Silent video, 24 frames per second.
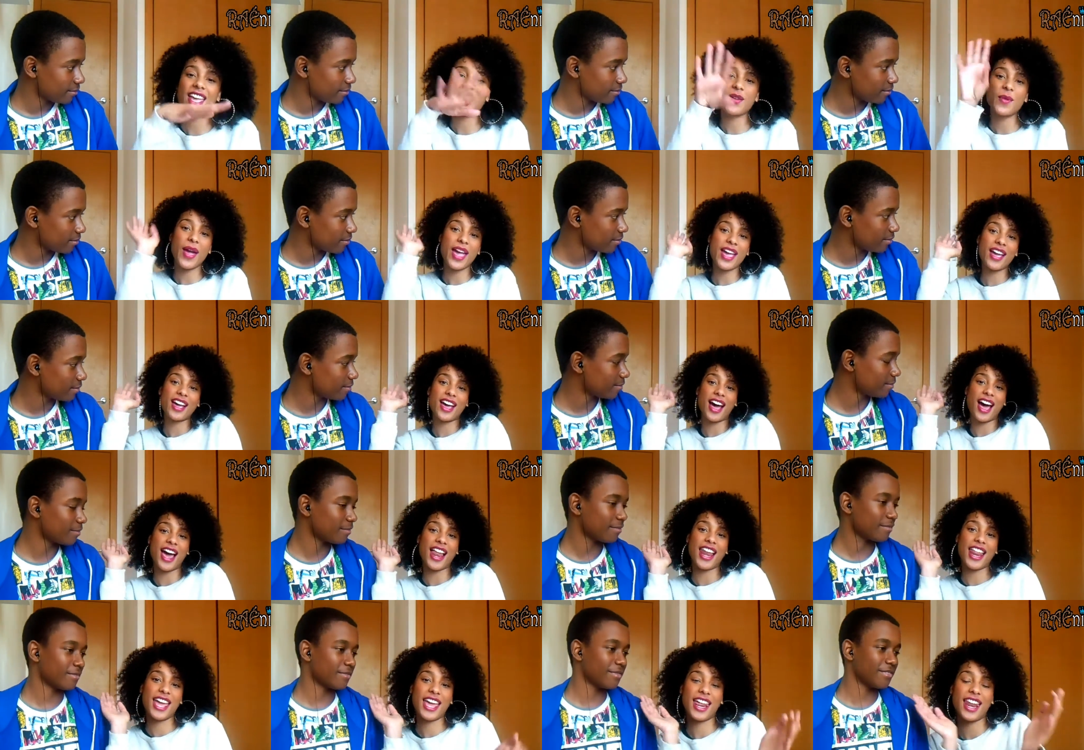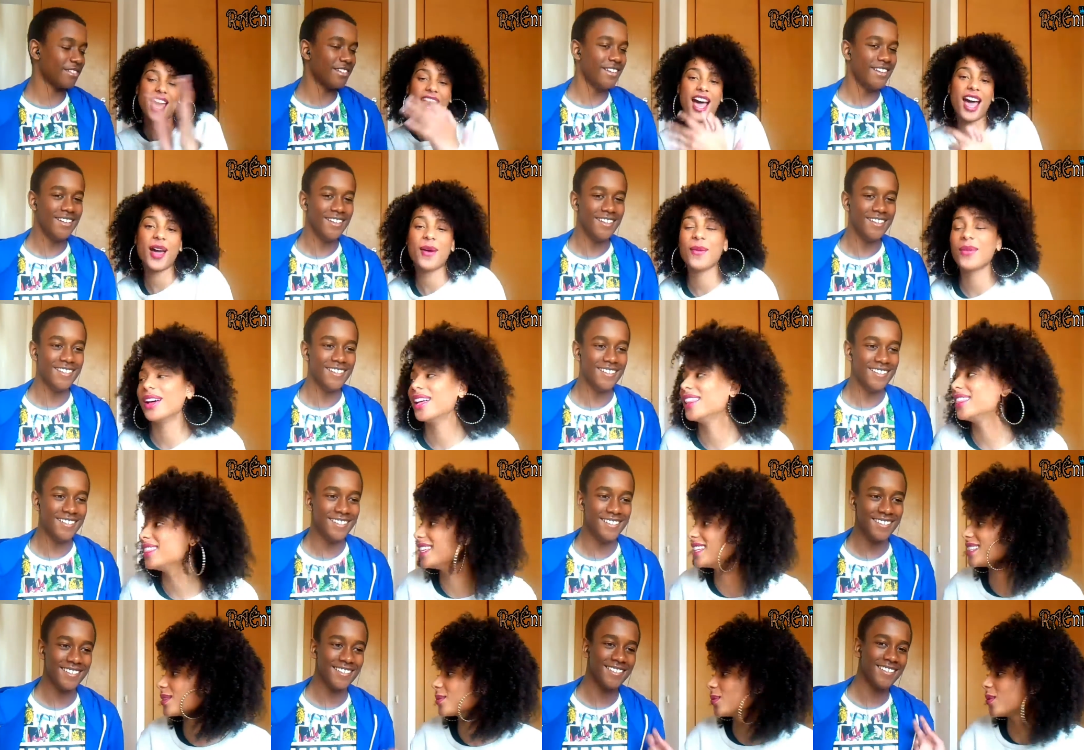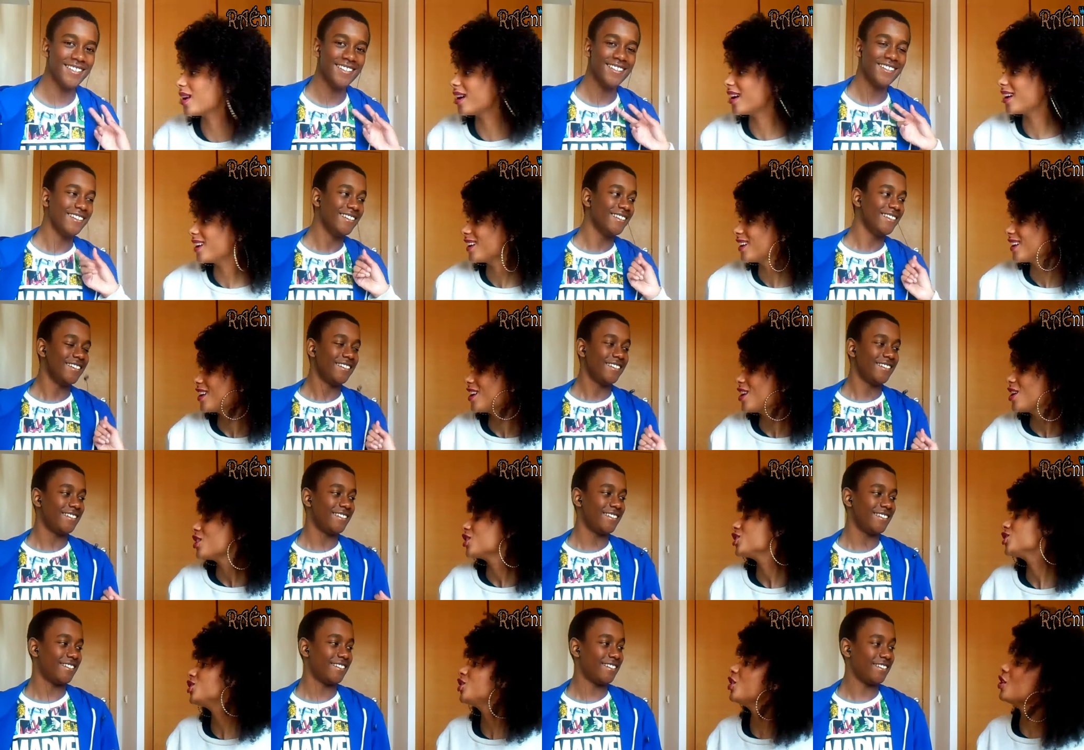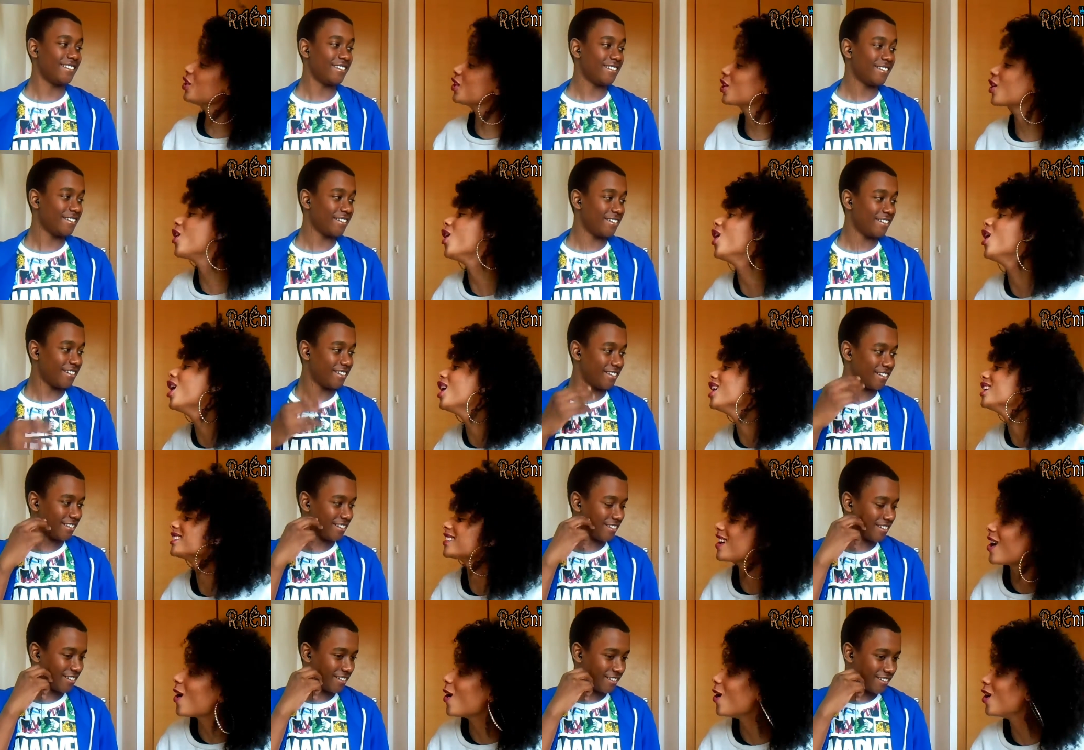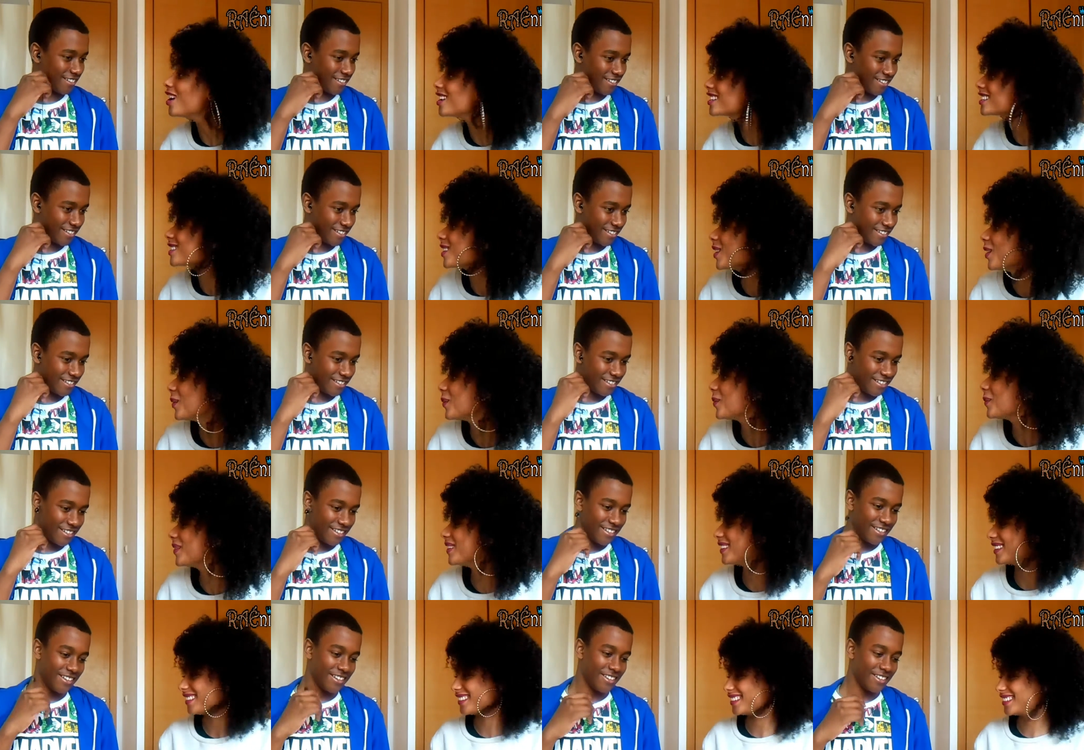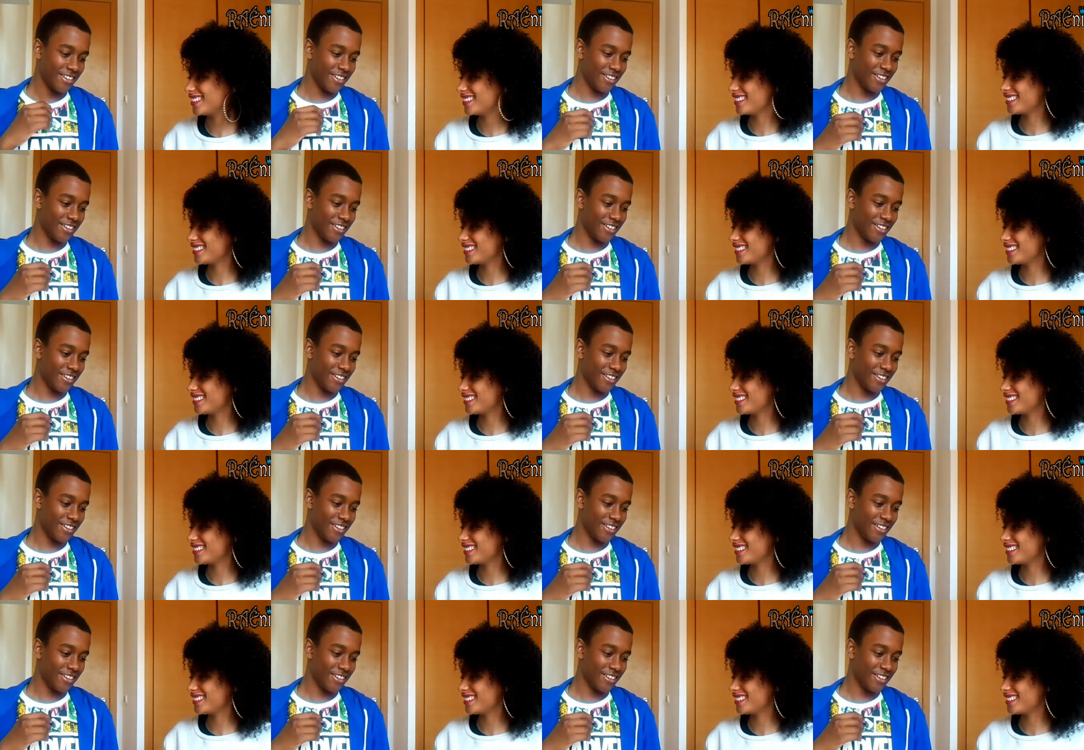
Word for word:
Speaker 1: Yeah, you ain't got it. I won this one. Unicorns are awesome.